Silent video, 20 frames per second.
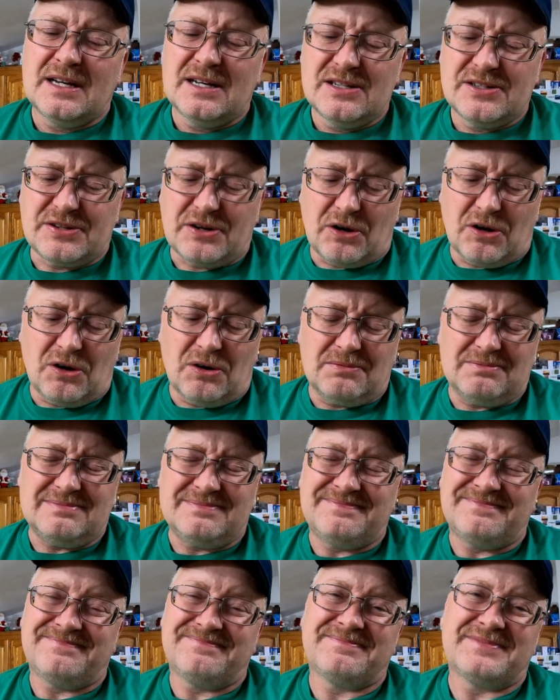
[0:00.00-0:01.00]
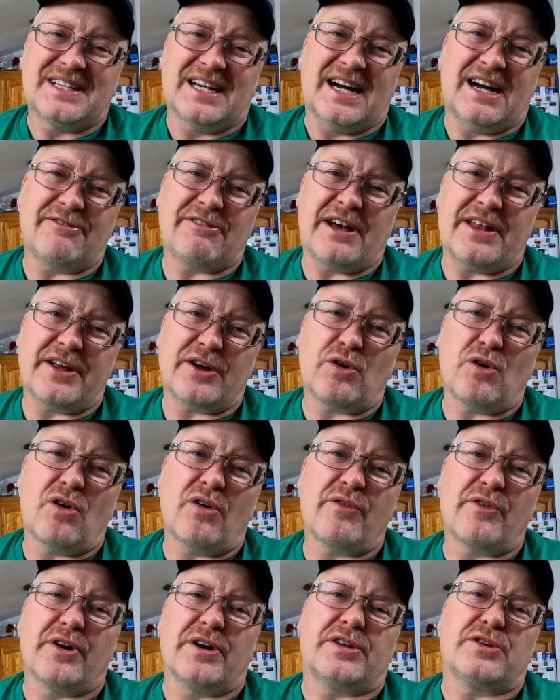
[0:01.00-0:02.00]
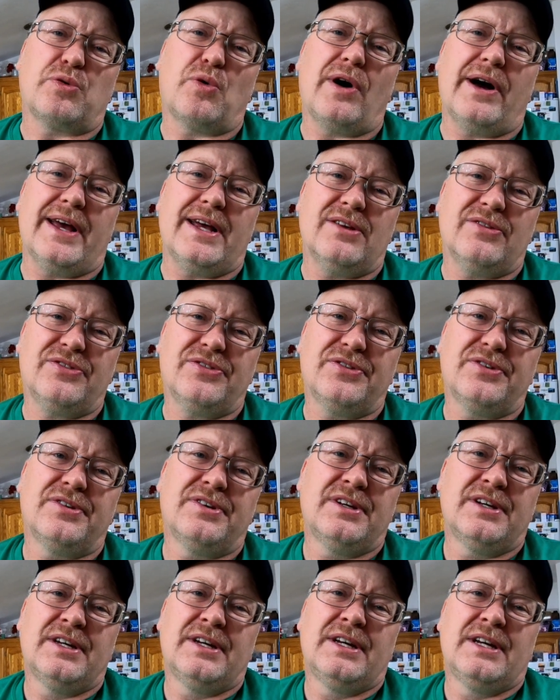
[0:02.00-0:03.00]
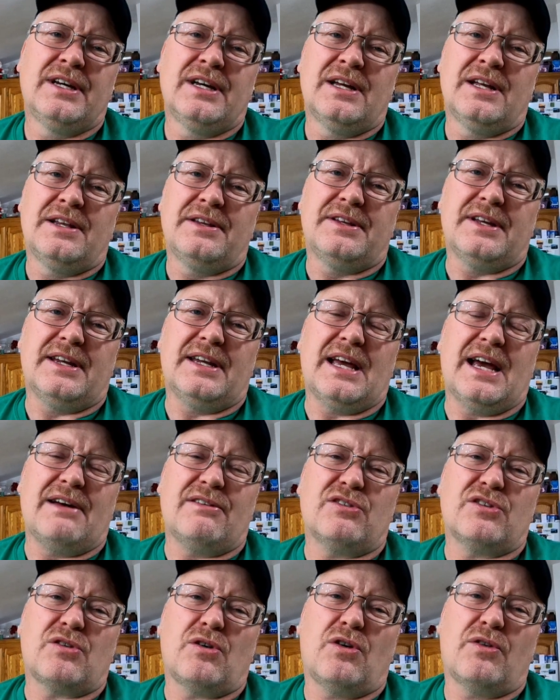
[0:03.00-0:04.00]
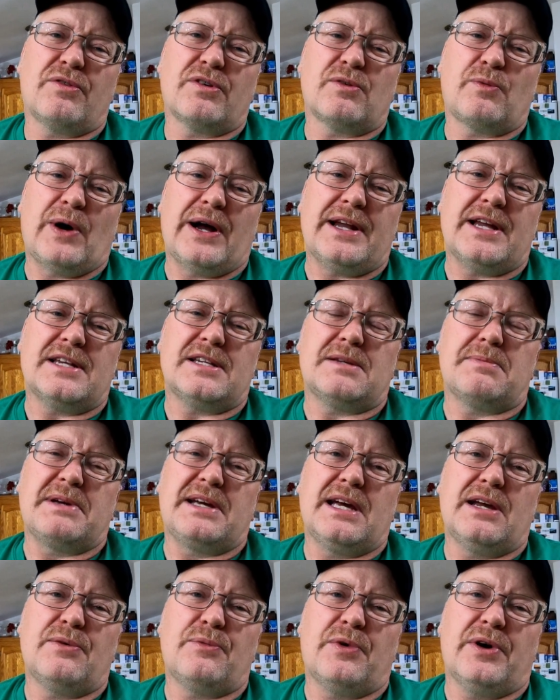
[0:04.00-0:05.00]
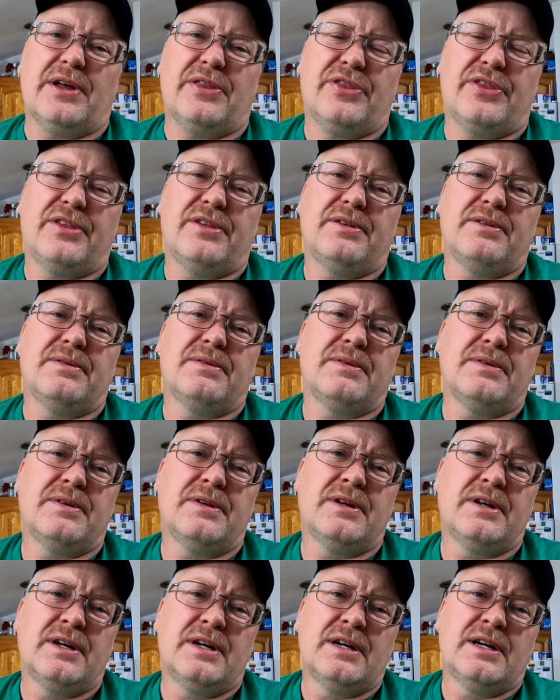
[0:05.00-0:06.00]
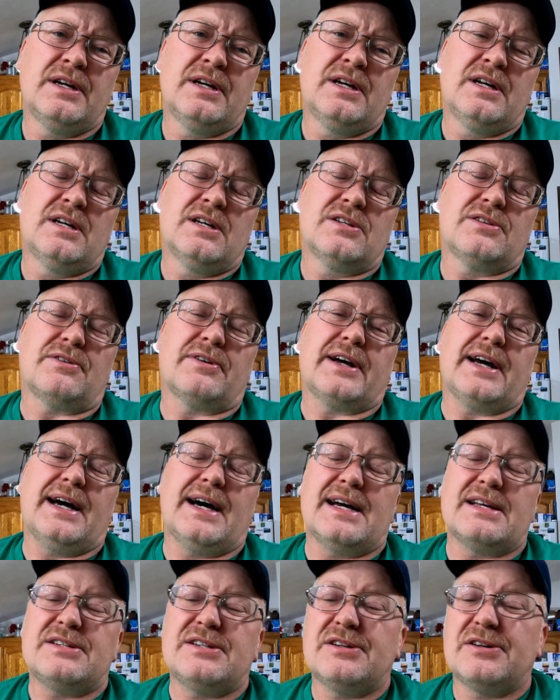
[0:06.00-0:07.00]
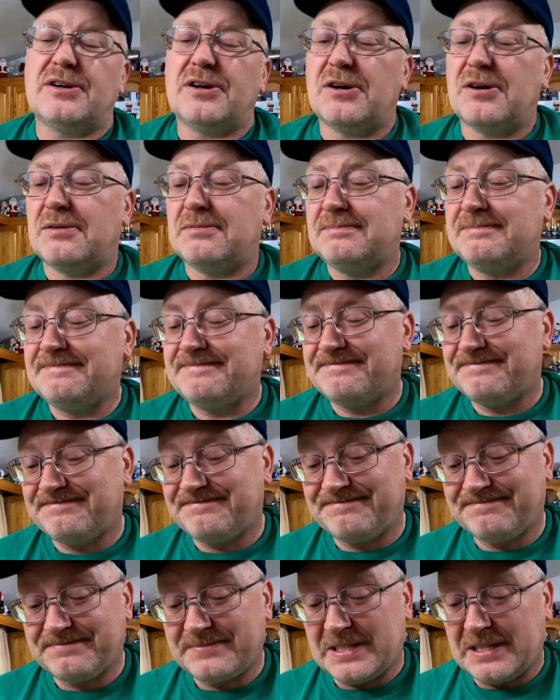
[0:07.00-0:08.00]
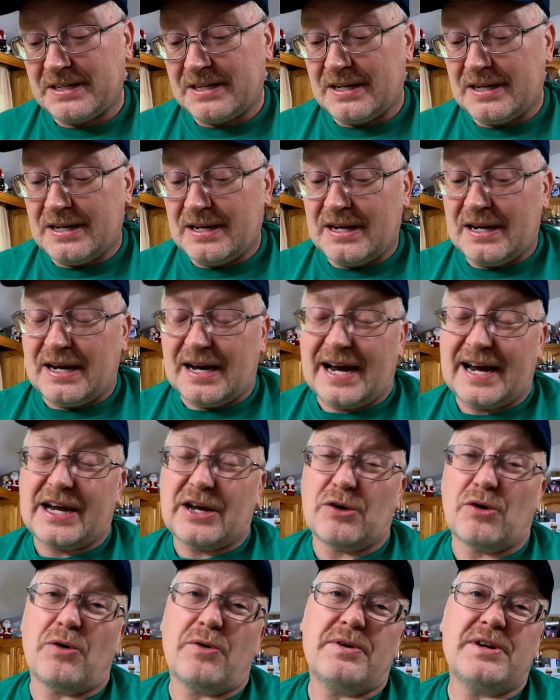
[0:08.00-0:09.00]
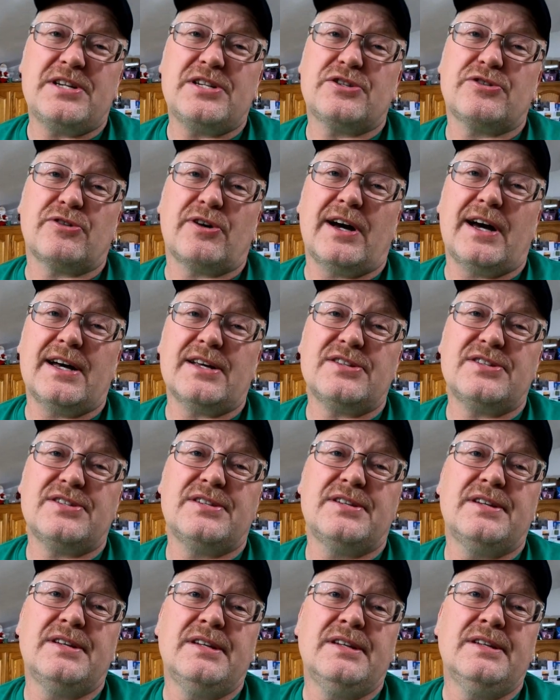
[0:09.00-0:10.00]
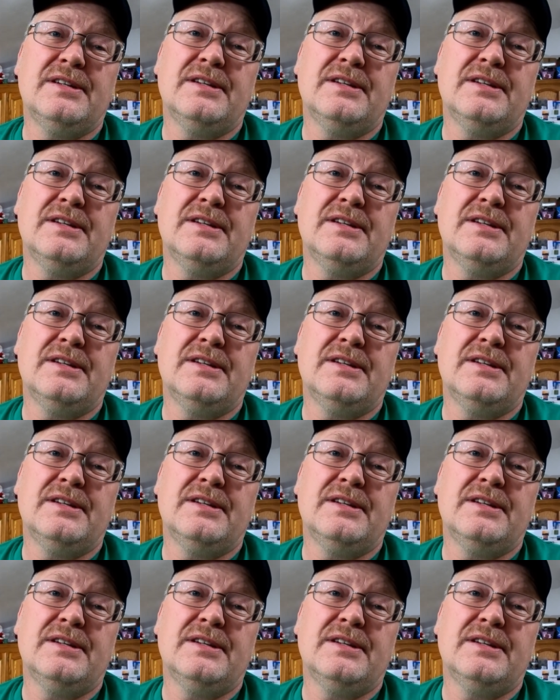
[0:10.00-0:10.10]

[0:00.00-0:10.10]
So I'd rather go over it twice than overwet it to begin with. So guys, you know, I can only stress,